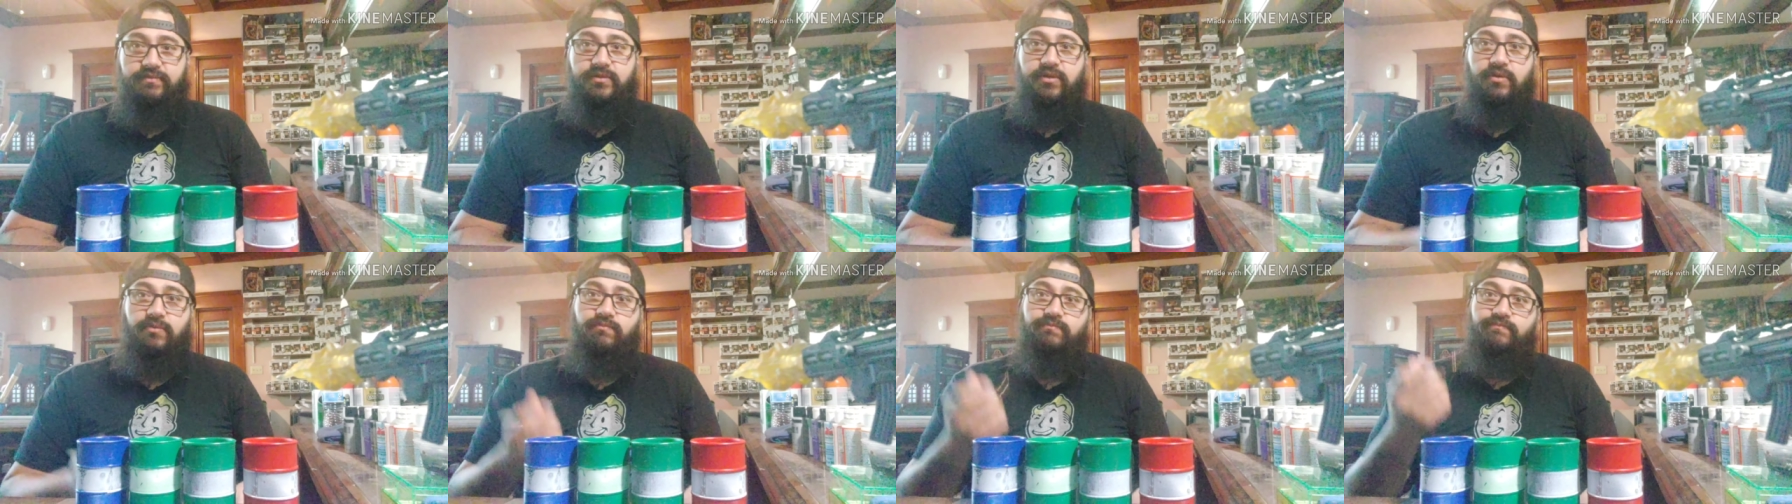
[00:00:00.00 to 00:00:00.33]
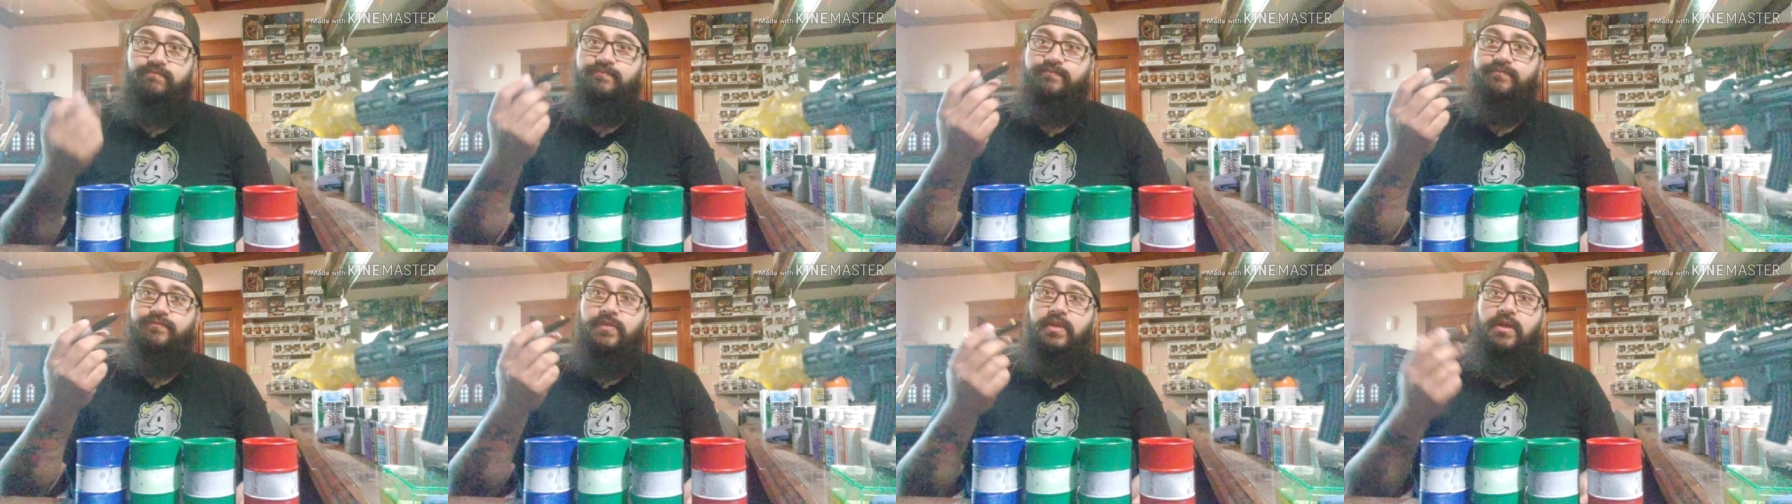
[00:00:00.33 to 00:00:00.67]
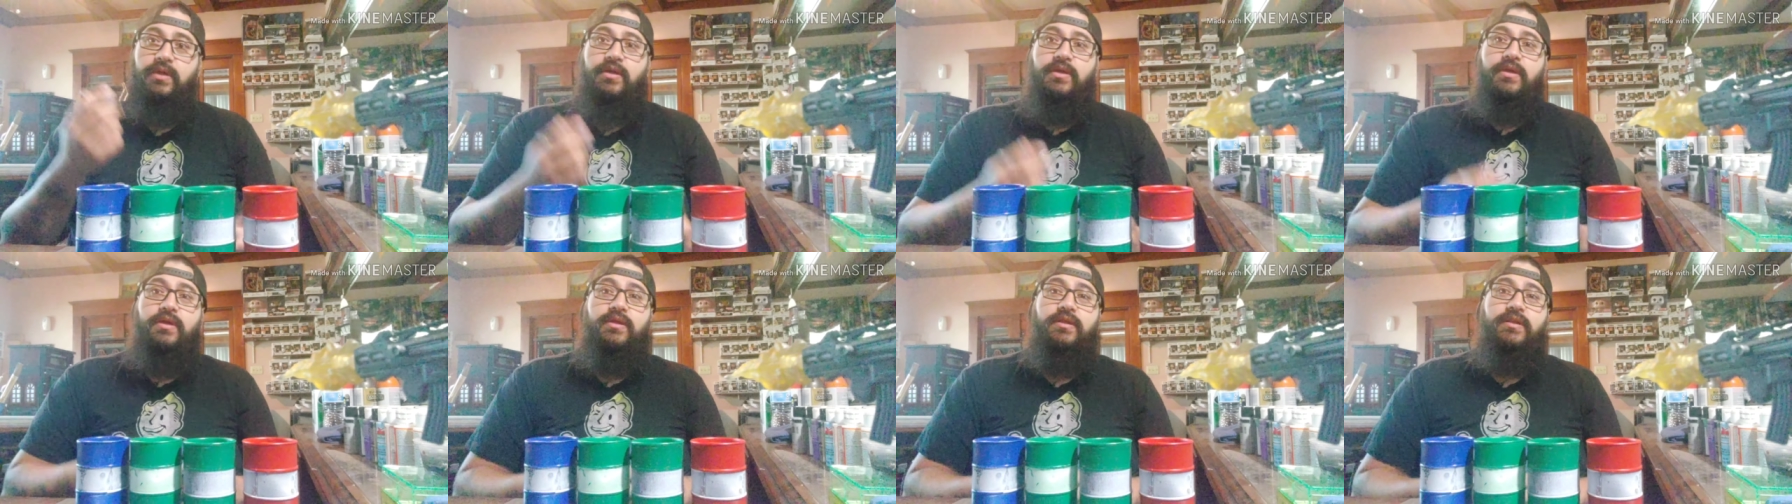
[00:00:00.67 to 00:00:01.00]
So
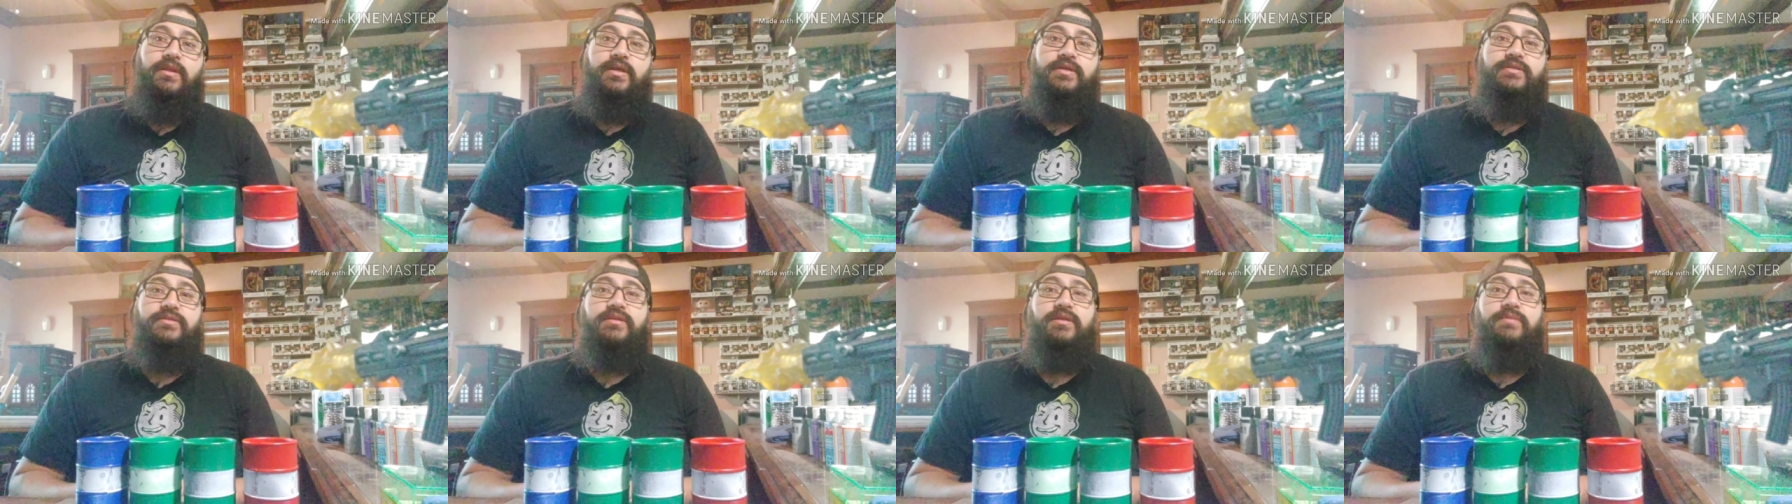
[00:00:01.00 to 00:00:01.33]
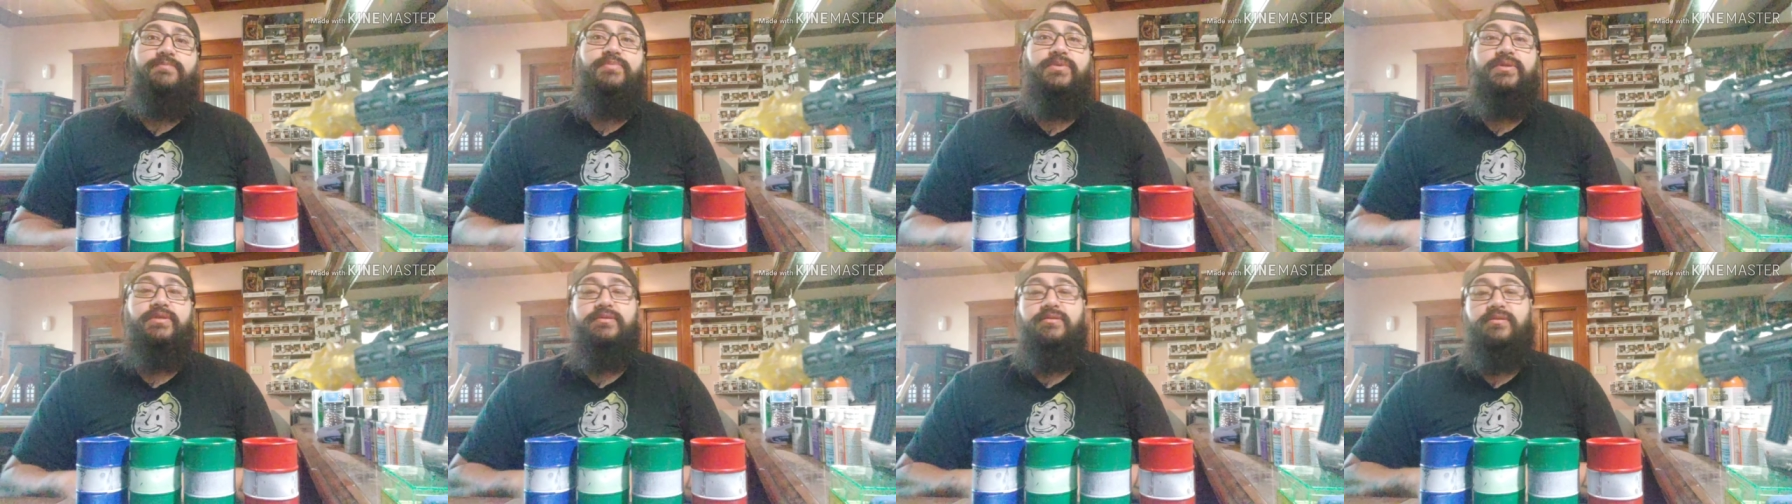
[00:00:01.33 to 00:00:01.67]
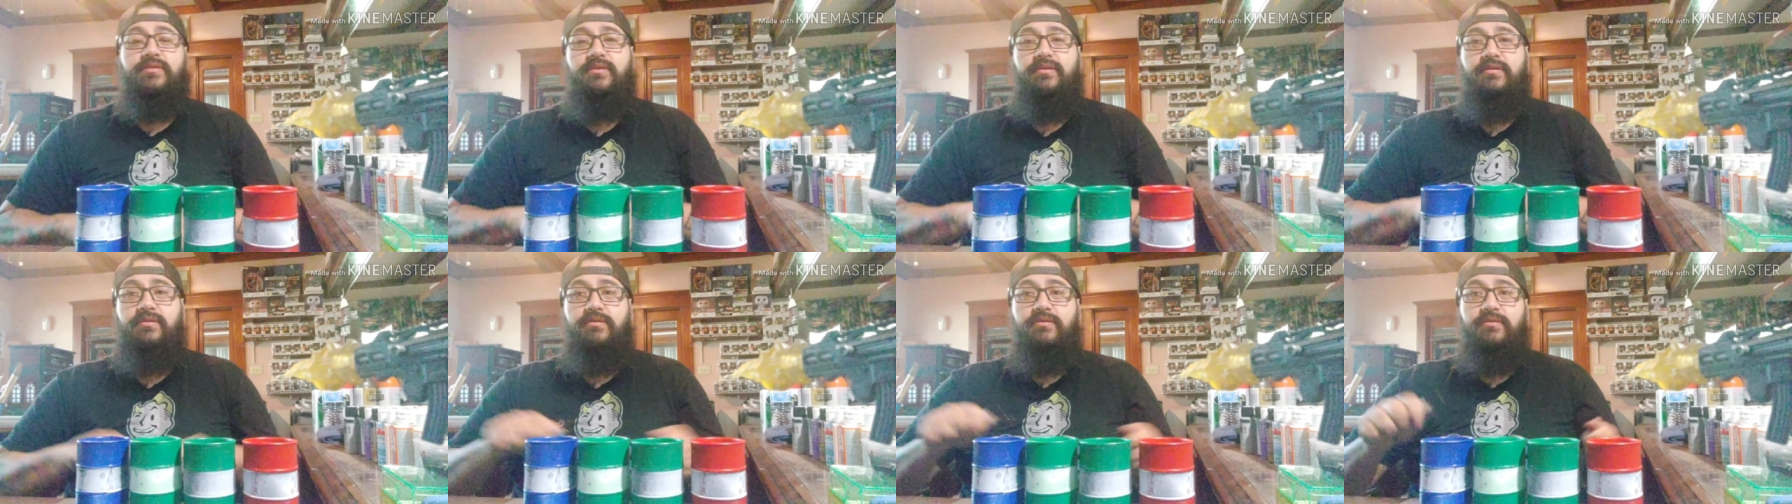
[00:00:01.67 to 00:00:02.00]
next up
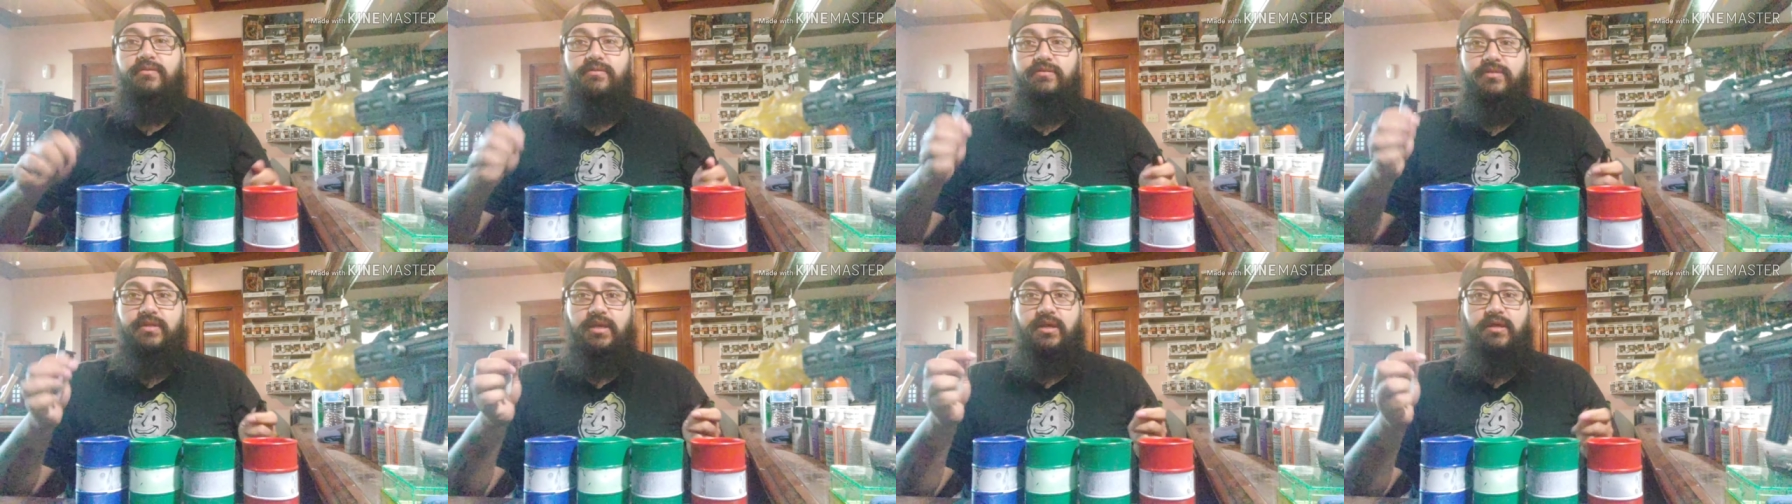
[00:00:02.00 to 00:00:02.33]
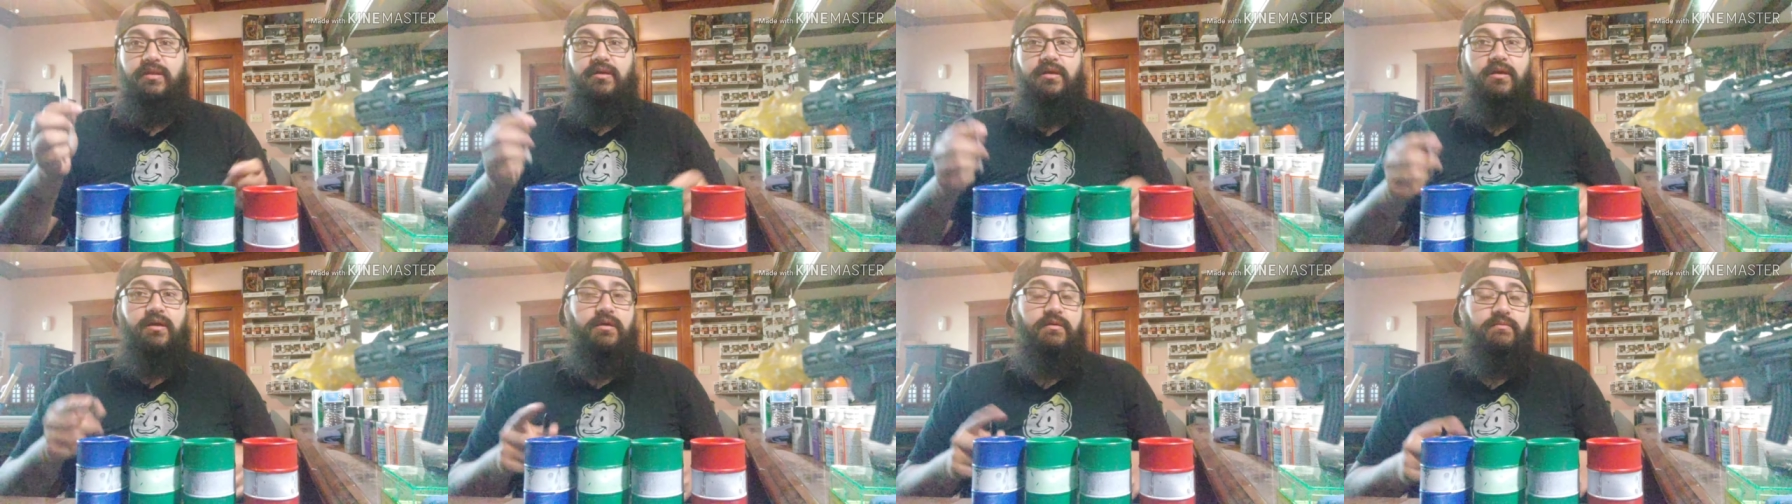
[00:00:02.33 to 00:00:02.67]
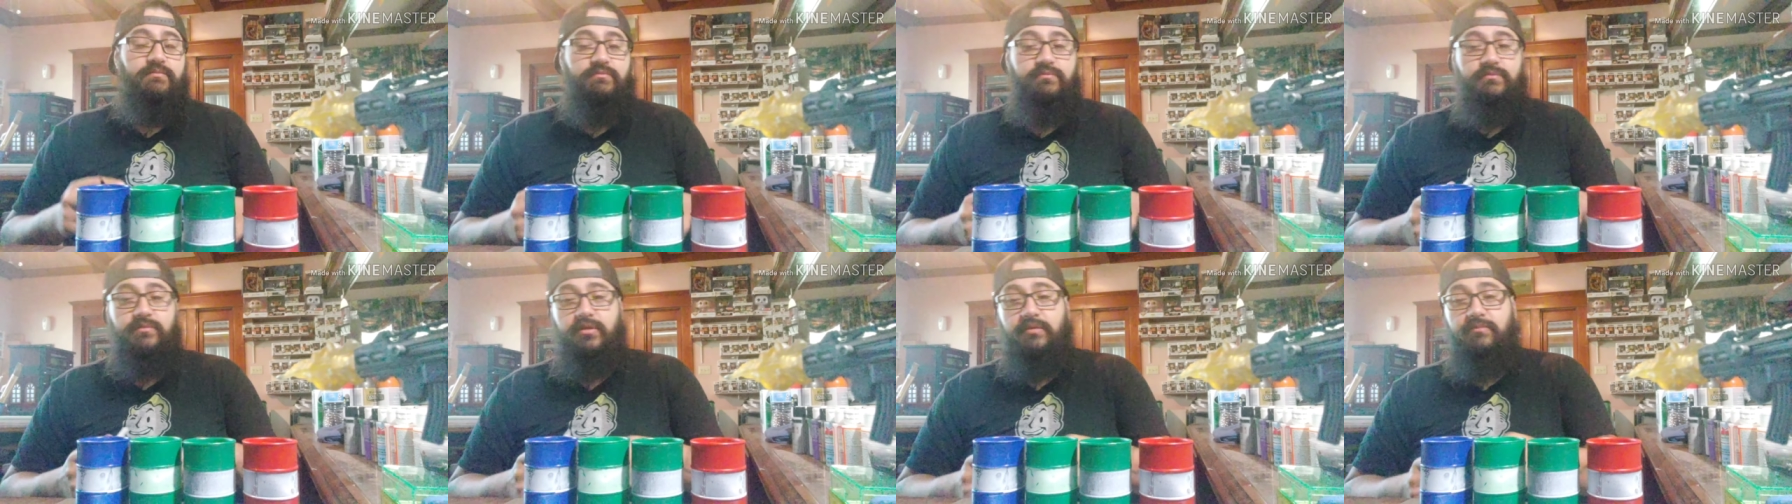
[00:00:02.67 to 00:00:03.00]
is, let's add a
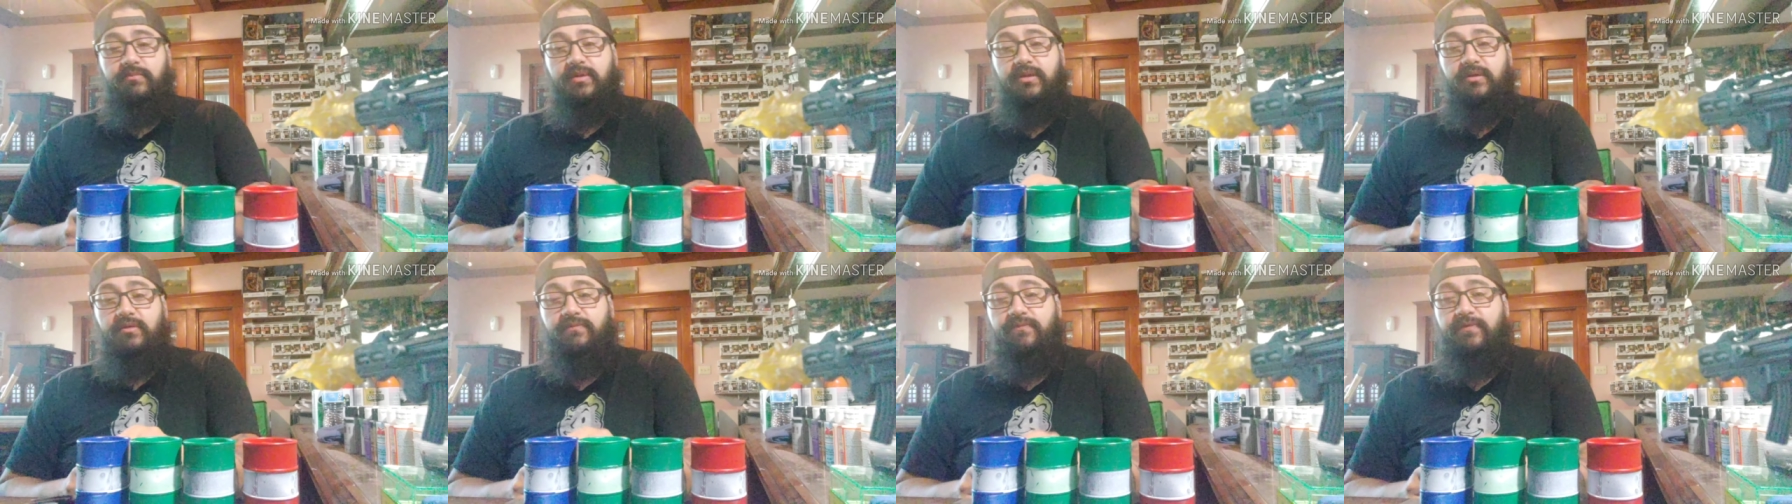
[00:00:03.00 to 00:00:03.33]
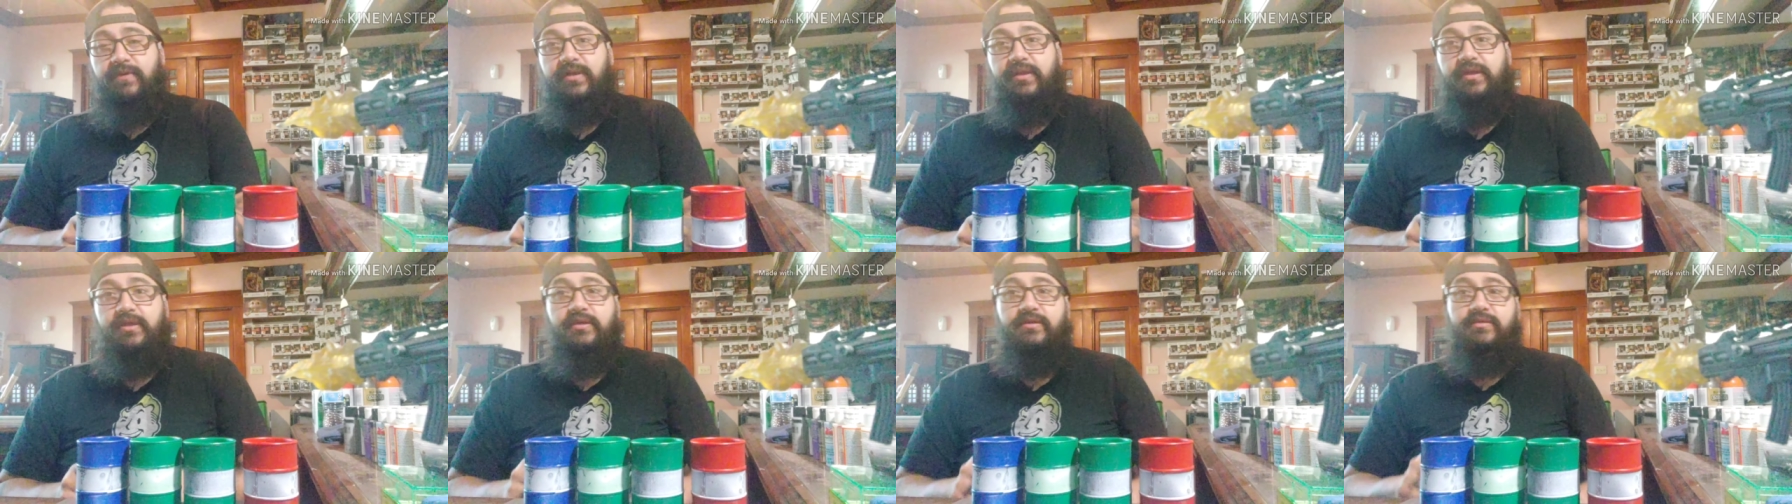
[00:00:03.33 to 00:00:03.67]
little bit of graffiti.